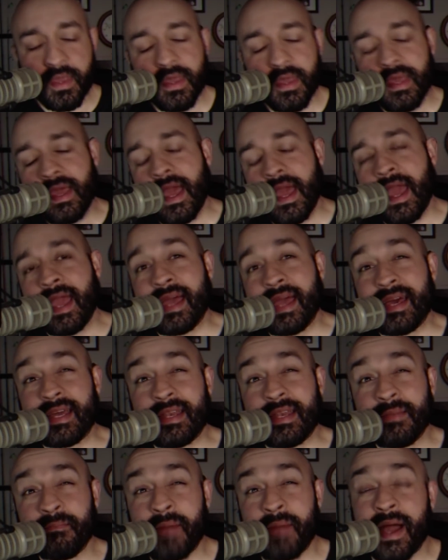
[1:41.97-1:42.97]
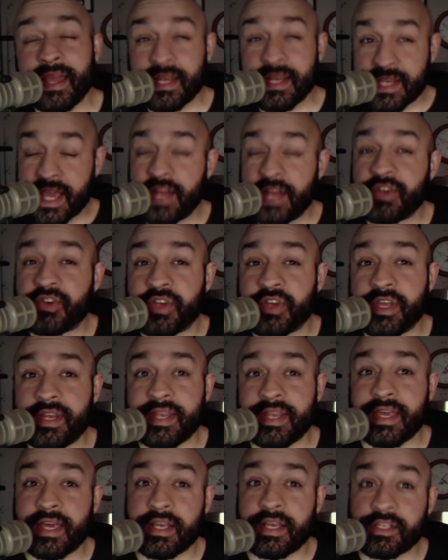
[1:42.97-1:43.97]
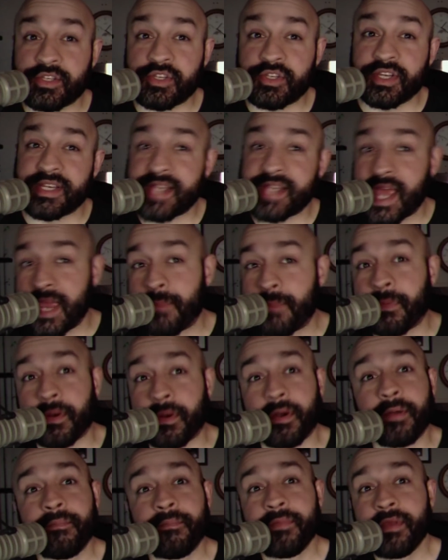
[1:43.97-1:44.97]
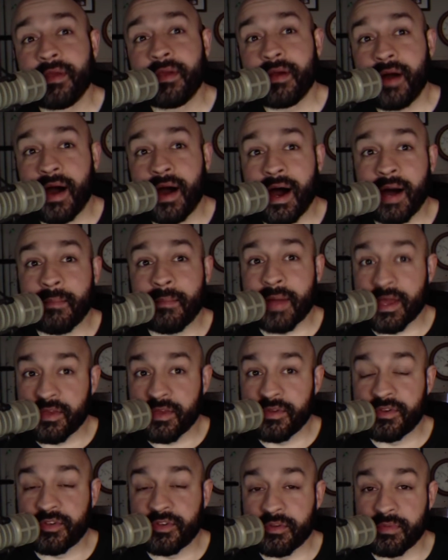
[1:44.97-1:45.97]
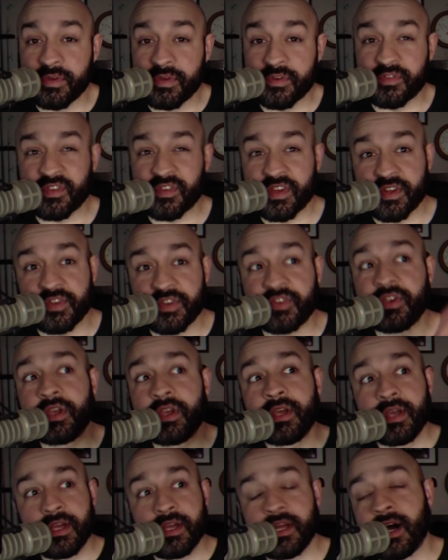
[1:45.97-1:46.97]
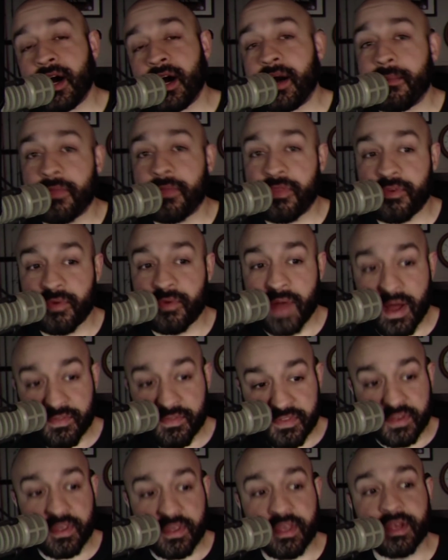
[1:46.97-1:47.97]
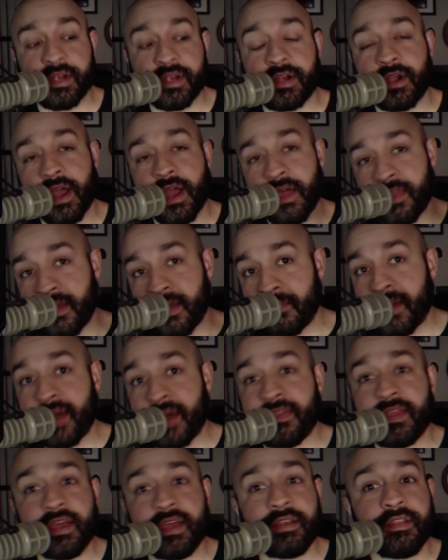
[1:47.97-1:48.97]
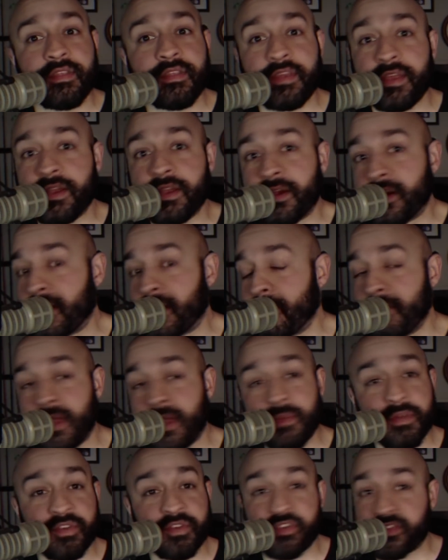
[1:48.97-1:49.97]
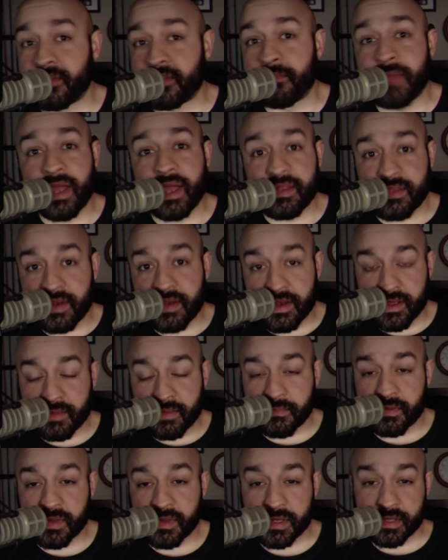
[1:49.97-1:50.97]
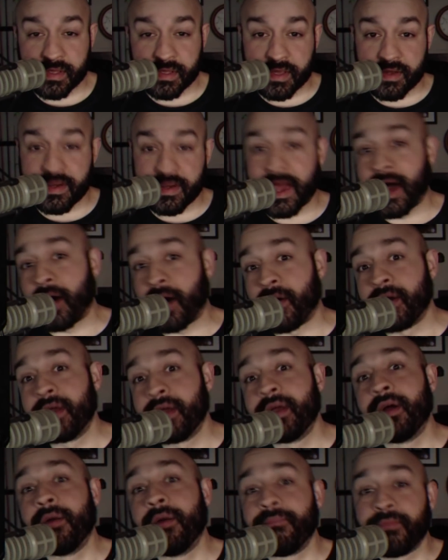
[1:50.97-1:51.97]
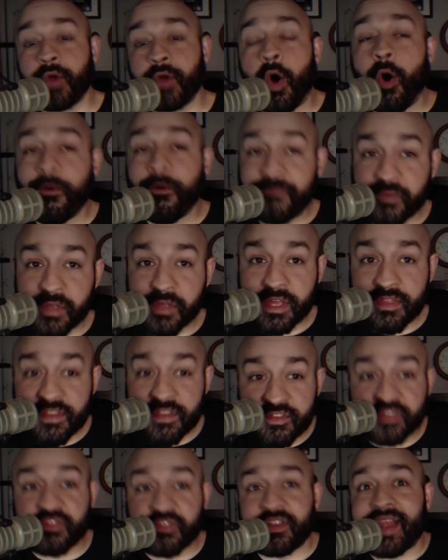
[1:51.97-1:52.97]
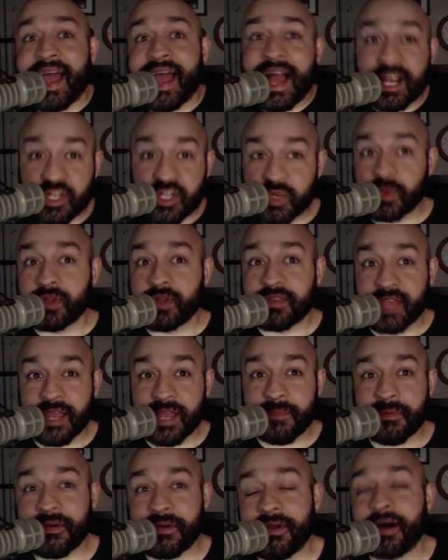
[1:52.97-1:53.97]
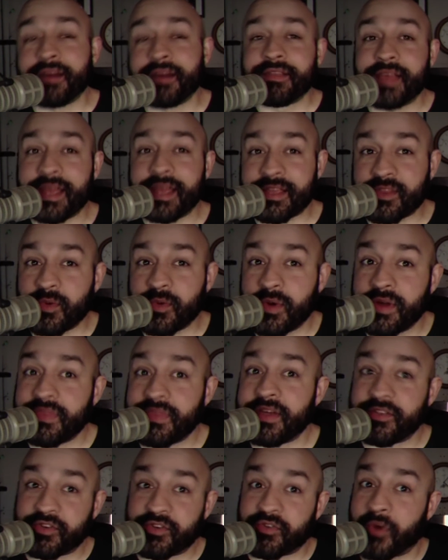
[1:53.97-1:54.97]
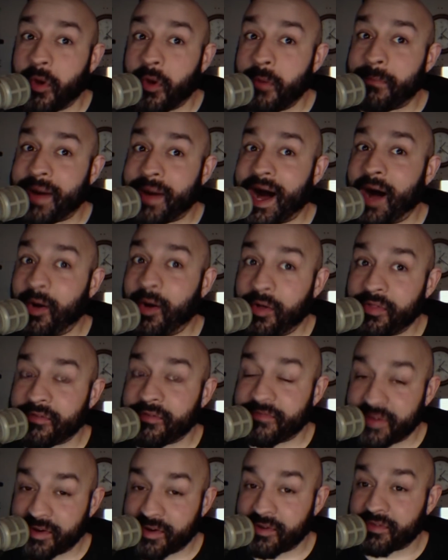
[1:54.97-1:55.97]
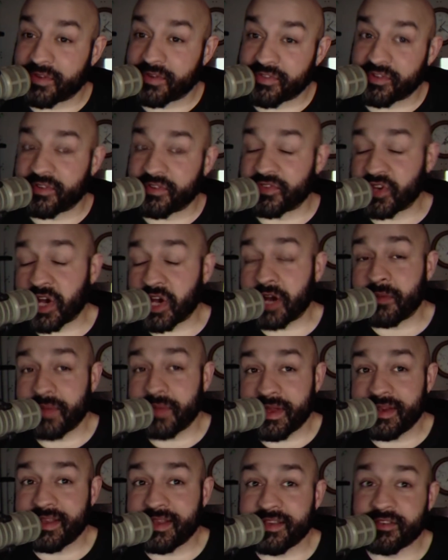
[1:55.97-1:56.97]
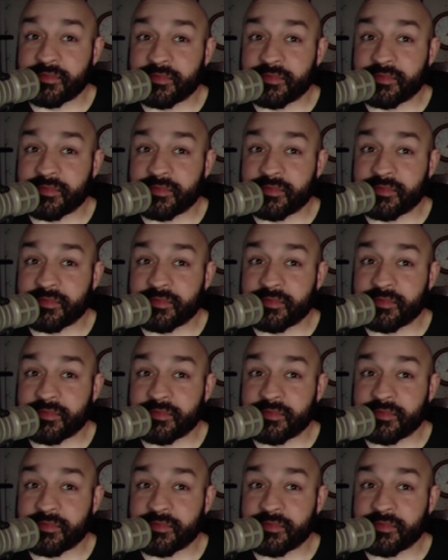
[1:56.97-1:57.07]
And my intention is to taper uh, my YouTube usage um, throughout the year, and then by the end of the year, maybe just abandon it completely. Now, hopefully, this is an actual taper, unlike the one that Jerome Powell, the Federal Reserve Chairman, is